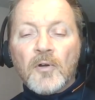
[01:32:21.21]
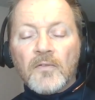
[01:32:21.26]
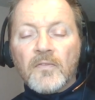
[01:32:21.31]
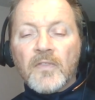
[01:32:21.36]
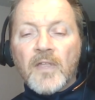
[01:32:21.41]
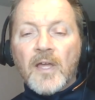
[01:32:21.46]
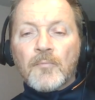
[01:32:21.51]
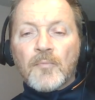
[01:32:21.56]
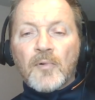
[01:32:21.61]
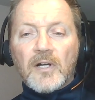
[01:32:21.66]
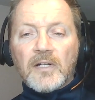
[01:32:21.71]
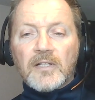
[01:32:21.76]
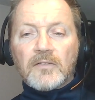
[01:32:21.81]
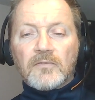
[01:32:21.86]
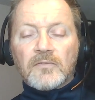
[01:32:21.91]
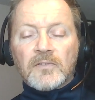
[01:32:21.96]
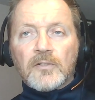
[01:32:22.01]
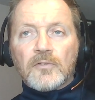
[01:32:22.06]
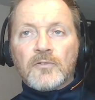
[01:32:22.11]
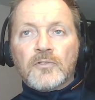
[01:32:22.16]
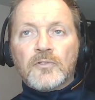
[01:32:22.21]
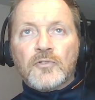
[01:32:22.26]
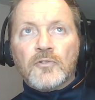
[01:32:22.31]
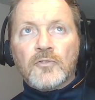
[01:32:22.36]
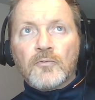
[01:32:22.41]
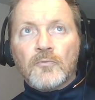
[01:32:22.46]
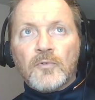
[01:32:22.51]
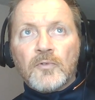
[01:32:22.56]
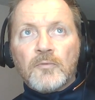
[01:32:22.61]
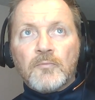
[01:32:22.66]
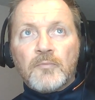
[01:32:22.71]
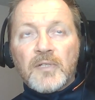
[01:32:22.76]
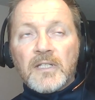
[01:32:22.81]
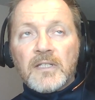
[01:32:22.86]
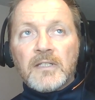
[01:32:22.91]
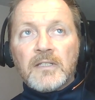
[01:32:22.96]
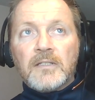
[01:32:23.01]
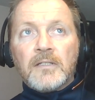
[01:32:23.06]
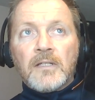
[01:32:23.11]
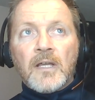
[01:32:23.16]
that body of literature would
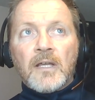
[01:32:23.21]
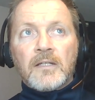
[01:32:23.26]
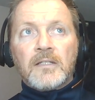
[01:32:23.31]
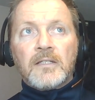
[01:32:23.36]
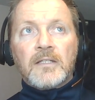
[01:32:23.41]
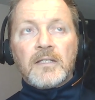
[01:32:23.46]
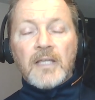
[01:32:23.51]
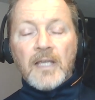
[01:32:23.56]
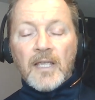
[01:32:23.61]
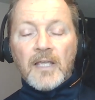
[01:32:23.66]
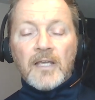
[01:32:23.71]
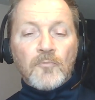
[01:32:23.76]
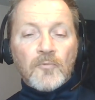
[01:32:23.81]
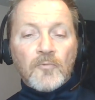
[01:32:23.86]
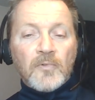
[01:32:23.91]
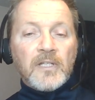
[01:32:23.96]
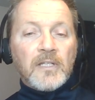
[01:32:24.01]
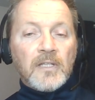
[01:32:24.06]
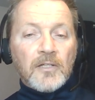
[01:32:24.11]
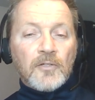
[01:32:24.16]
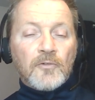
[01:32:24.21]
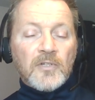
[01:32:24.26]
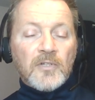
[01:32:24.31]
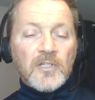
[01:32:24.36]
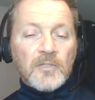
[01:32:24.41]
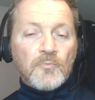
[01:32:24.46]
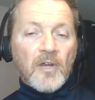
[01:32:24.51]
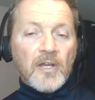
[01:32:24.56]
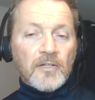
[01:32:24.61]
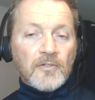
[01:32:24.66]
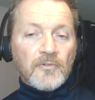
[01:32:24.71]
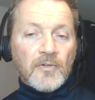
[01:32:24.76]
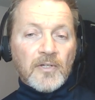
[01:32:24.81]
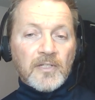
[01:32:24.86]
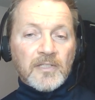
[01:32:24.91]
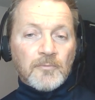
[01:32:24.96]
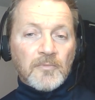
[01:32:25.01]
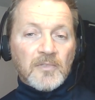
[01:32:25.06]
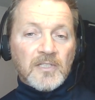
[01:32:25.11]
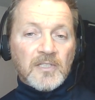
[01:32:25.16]
be can we increase brain
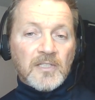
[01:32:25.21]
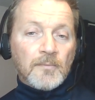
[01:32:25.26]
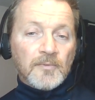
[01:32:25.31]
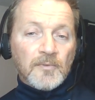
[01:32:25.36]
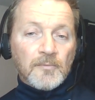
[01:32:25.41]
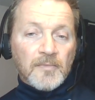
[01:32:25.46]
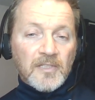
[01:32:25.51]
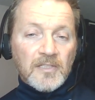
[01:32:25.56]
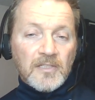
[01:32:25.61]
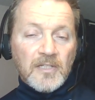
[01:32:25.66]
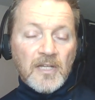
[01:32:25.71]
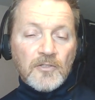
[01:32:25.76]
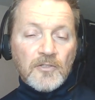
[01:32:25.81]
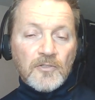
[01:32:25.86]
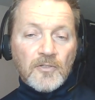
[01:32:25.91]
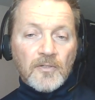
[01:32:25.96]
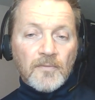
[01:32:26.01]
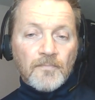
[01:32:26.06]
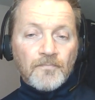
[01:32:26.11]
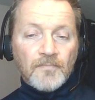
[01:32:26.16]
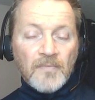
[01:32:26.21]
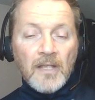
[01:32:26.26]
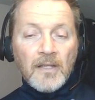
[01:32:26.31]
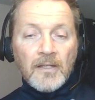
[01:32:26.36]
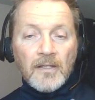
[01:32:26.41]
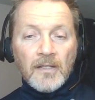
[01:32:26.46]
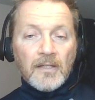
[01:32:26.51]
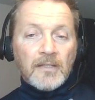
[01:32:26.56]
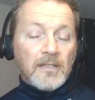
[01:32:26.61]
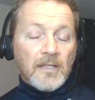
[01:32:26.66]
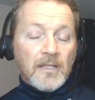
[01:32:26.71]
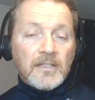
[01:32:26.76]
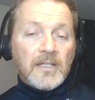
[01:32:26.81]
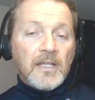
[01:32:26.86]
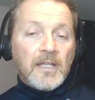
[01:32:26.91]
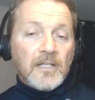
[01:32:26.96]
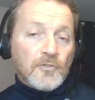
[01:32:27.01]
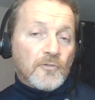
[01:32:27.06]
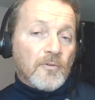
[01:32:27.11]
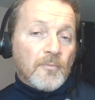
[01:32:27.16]
creatine with supplementation, and and the
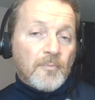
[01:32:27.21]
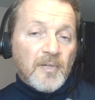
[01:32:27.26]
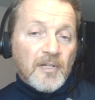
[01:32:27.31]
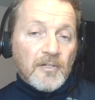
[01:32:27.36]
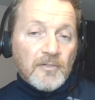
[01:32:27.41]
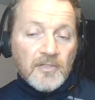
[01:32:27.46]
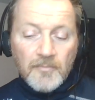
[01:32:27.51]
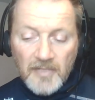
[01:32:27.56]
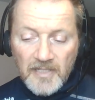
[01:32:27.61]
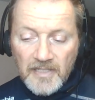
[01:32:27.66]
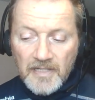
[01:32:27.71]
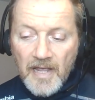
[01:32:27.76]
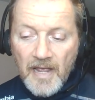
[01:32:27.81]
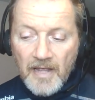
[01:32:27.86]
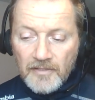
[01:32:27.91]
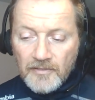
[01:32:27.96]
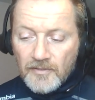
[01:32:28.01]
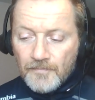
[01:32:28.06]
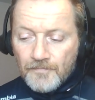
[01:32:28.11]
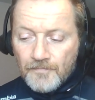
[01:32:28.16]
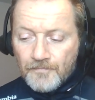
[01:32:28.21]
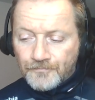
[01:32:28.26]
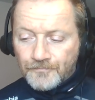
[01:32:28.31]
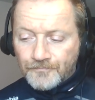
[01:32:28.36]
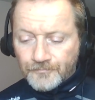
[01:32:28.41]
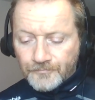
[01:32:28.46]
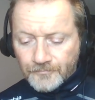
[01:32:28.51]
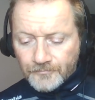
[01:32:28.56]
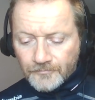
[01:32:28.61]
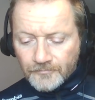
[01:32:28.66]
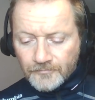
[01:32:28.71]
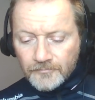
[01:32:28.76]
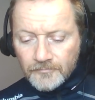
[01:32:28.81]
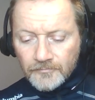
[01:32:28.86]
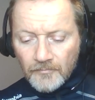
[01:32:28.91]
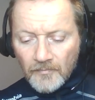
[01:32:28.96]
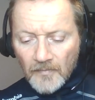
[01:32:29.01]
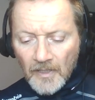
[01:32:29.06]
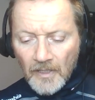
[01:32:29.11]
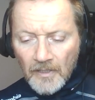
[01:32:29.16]
answer appears to be yes.
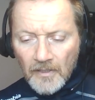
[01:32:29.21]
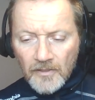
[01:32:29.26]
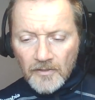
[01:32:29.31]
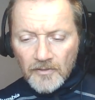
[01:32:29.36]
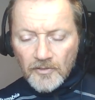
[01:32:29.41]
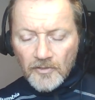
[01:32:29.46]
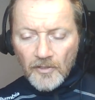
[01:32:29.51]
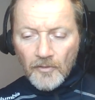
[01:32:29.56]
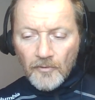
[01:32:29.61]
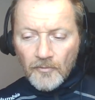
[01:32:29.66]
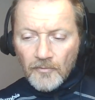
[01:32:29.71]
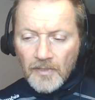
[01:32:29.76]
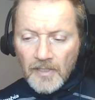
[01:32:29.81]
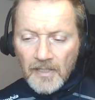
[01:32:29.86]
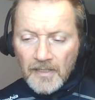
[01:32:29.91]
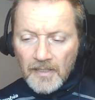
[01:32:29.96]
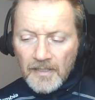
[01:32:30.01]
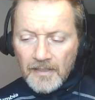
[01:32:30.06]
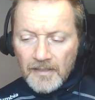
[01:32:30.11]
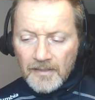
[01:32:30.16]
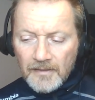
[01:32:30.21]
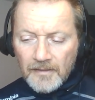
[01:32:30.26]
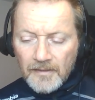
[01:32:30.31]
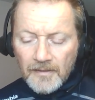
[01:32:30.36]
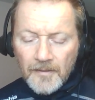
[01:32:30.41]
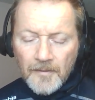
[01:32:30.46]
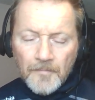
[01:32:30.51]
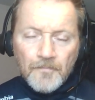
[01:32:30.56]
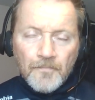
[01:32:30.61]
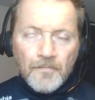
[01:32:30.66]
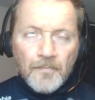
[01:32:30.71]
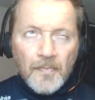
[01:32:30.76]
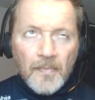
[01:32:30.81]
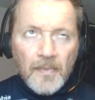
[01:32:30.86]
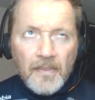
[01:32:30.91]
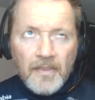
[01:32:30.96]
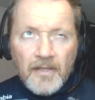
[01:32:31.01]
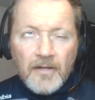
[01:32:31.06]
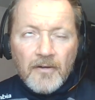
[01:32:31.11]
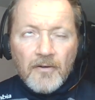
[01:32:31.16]
So um,
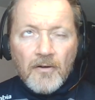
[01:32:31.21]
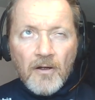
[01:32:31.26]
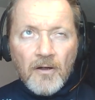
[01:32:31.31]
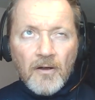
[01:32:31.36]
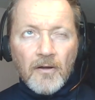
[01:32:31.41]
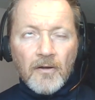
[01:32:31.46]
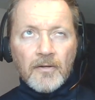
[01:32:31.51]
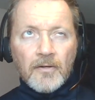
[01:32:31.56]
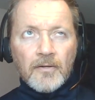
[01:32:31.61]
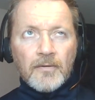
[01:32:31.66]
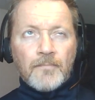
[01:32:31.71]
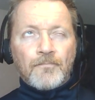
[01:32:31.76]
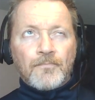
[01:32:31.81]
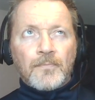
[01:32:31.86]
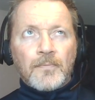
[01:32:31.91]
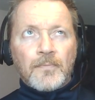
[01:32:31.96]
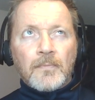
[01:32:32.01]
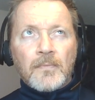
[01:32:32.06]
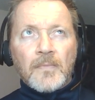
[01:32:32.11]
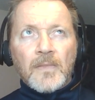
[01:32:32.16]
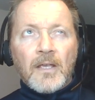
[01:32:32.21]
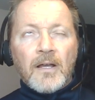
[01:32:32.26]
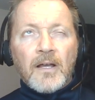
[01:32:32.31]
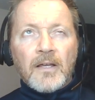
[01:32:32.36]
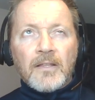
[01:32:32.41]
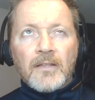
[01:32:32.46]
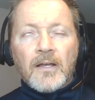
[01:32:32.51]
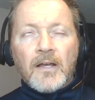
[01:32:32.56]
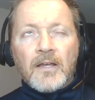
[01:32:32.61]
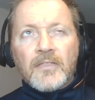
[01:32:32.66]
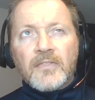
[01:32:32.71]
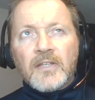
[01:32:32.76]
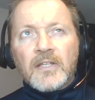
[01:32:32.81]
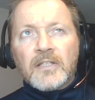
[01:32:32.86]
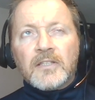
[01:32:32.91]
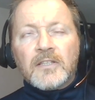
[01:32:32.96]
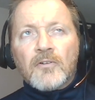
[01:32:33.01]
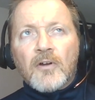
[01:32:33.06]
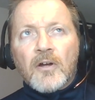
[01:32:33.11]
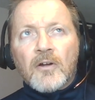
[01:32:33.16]
there are, I, I
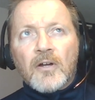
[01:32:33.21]
think there are